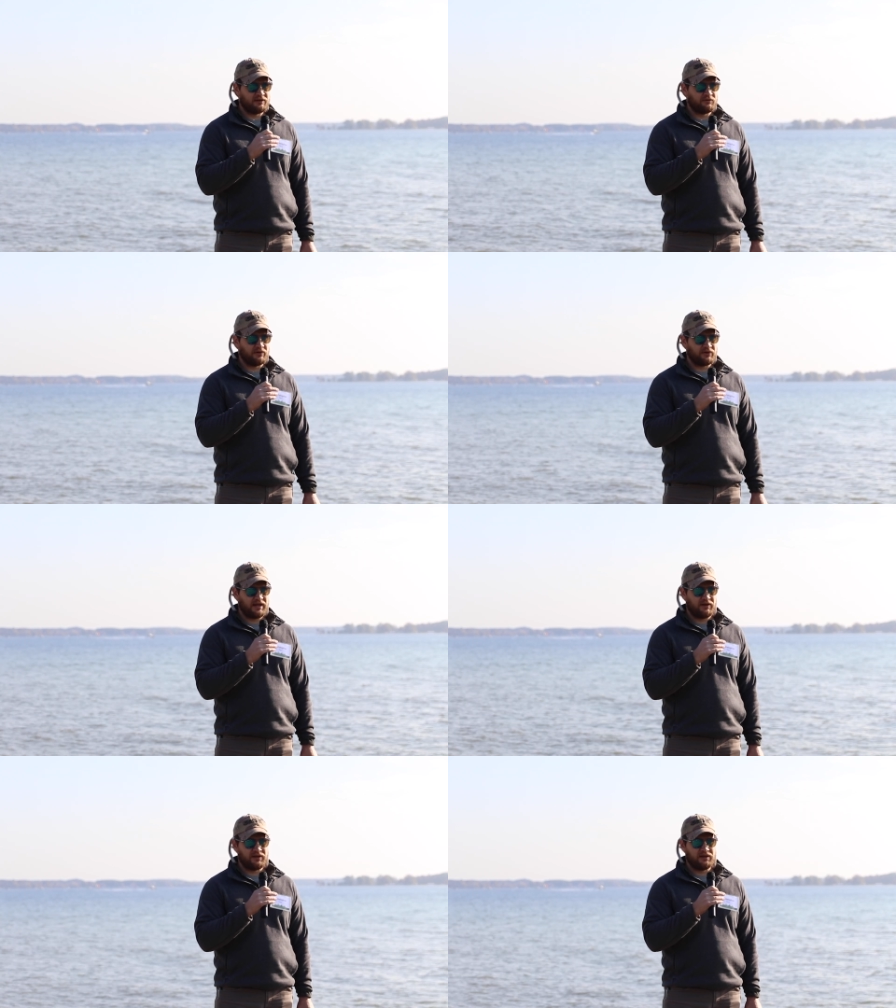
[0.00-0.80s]
in Anne Arundel
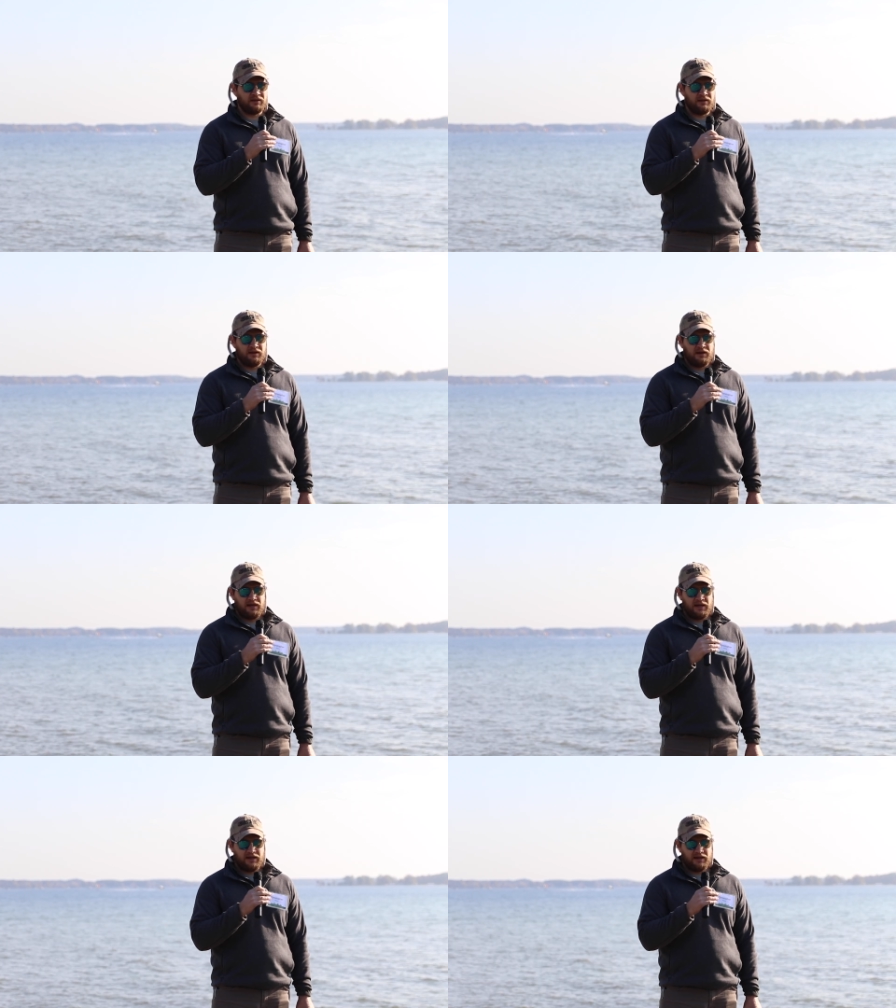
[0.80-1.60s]
County.
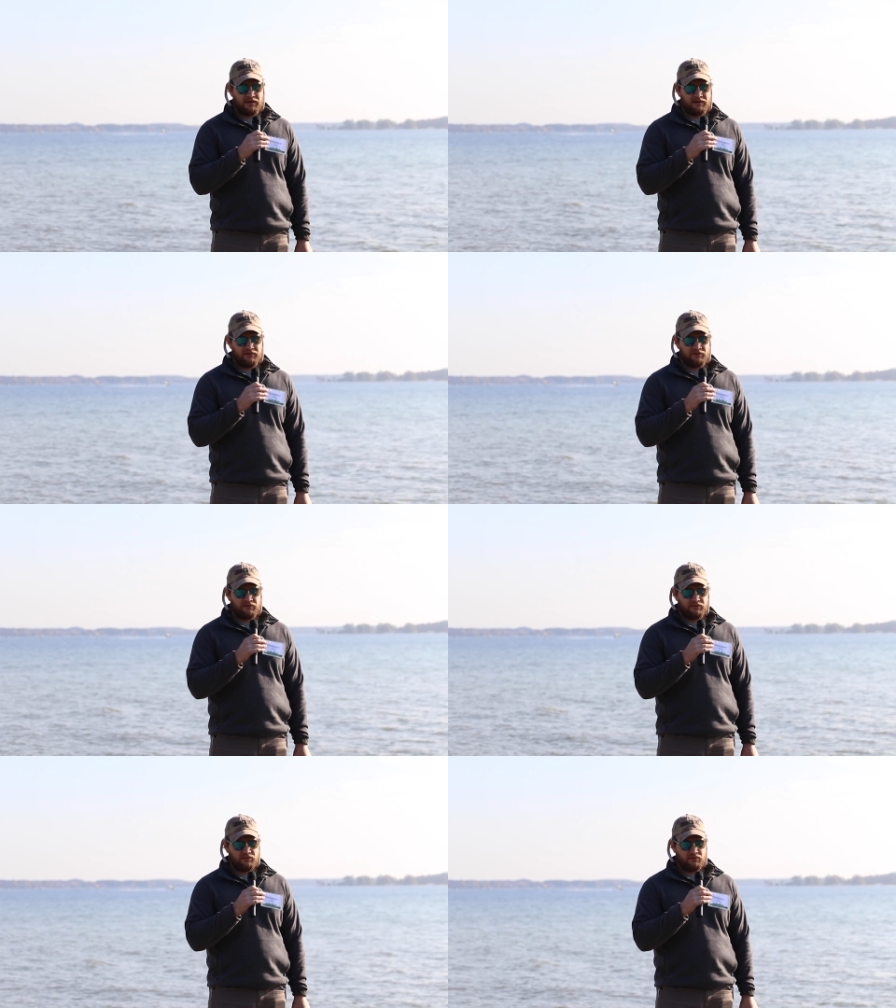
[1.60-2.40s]
And
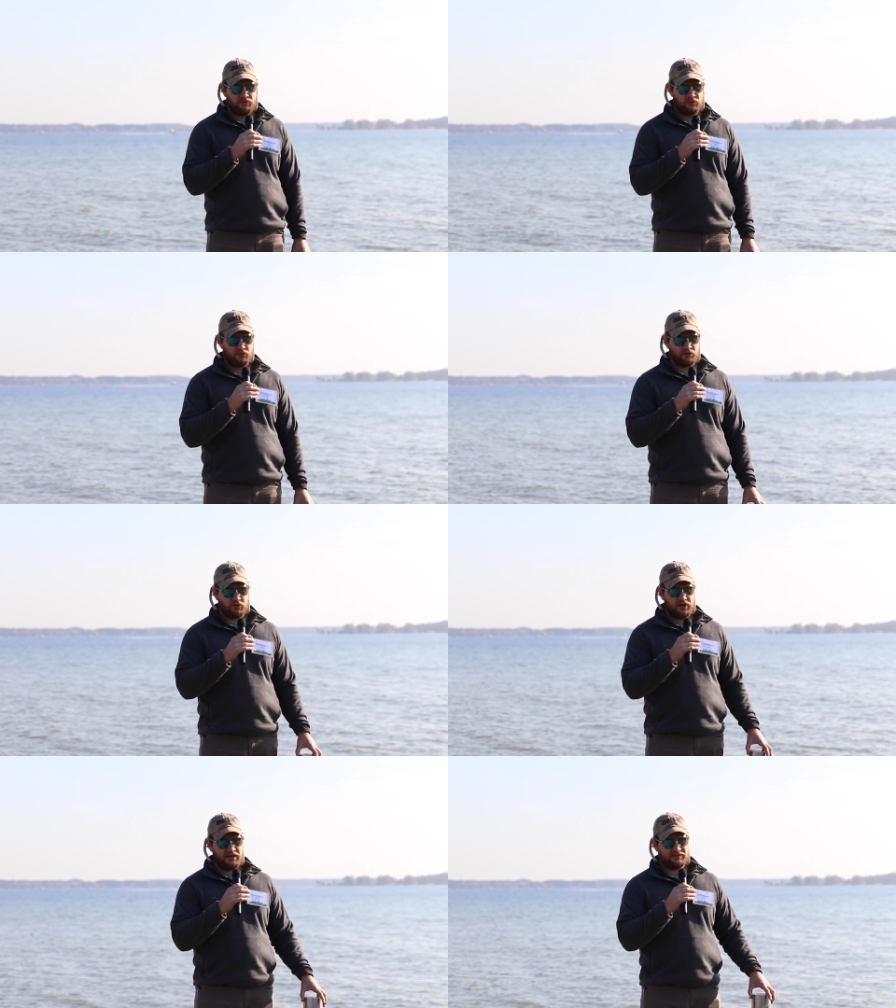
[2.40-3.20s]
you
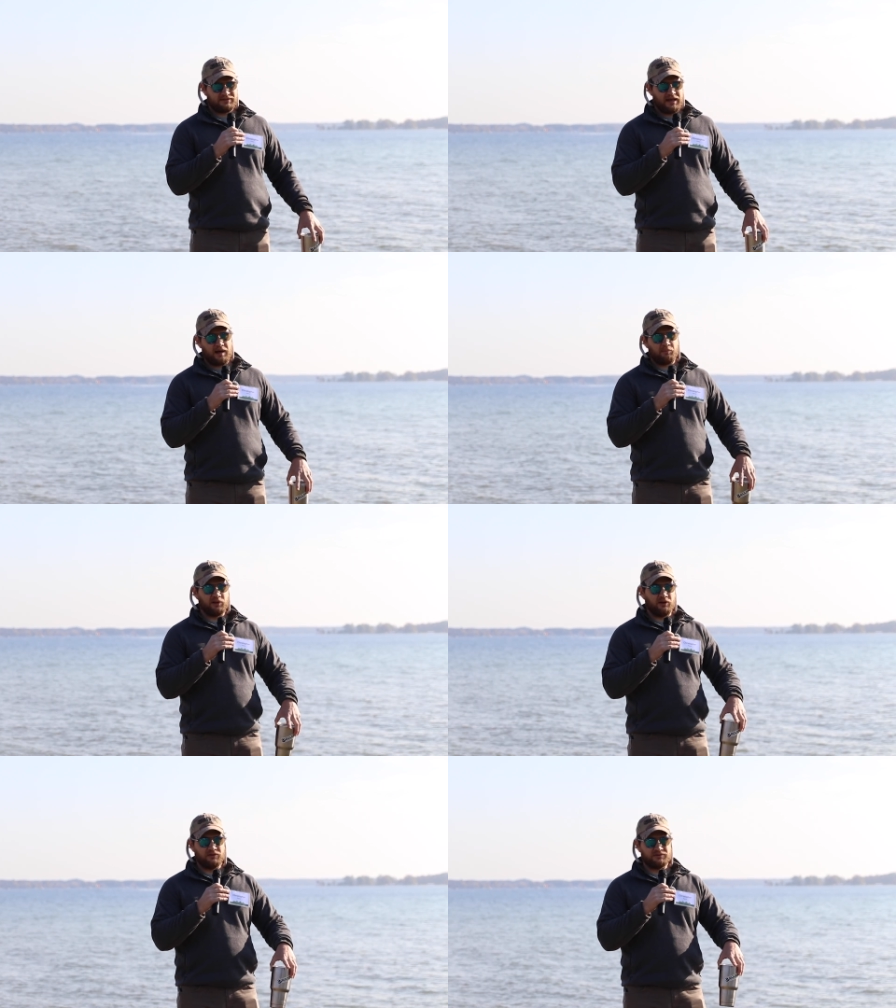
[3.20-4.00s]
create
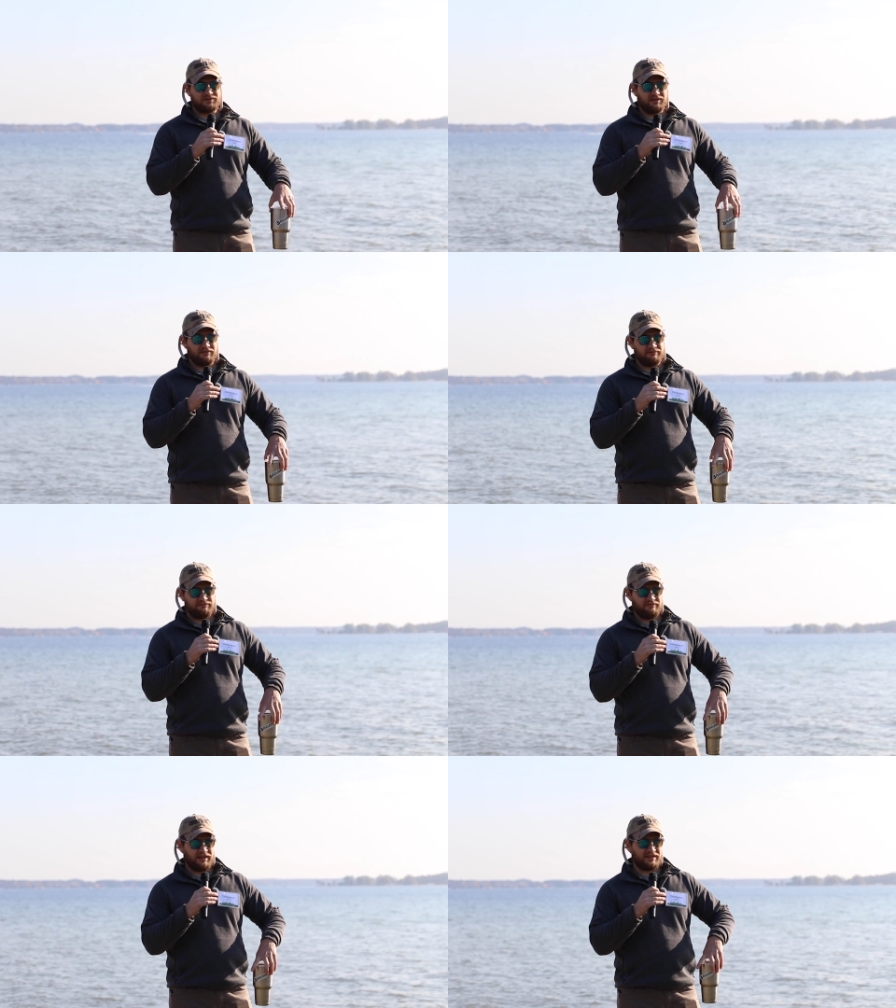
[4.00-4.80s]
tombolos
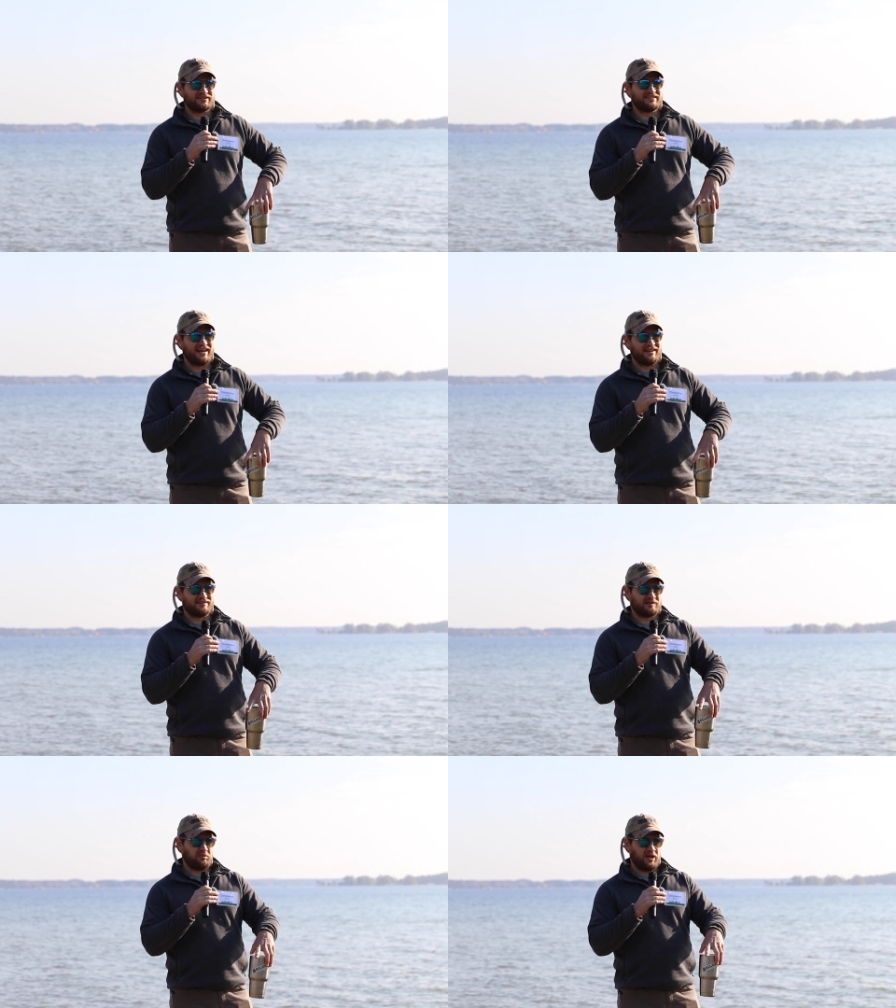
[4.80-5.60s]
of like a
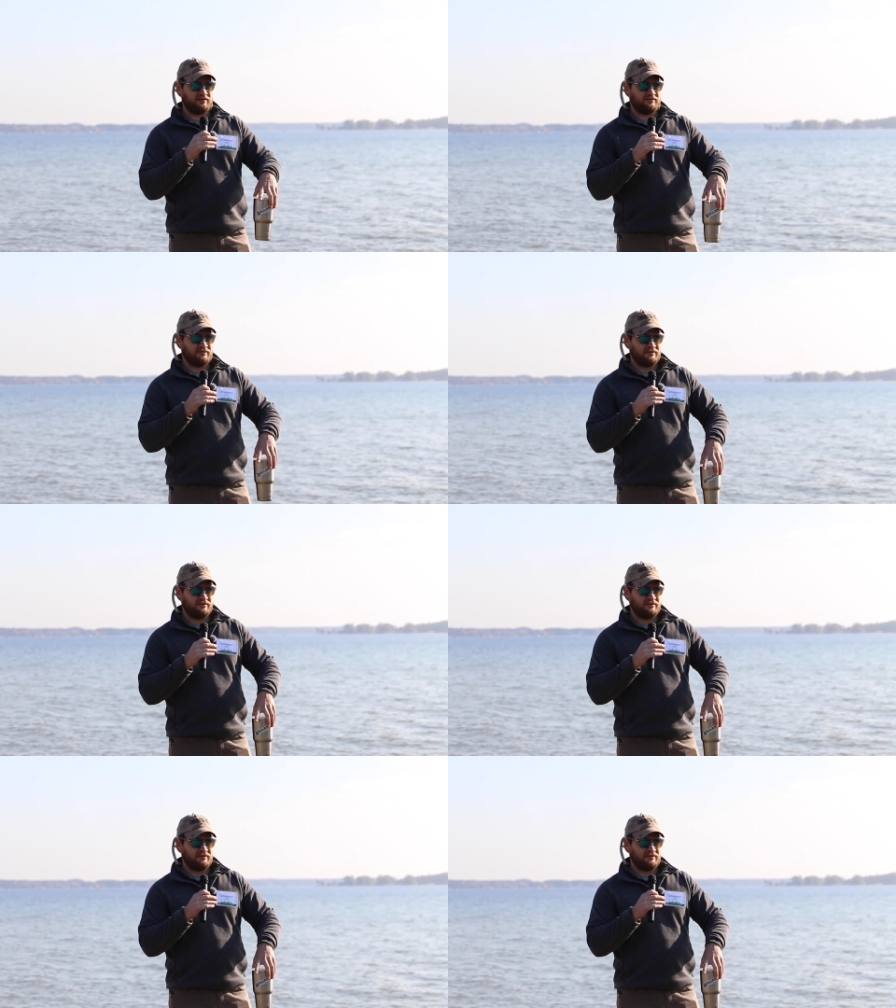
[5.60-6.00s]
sand spit.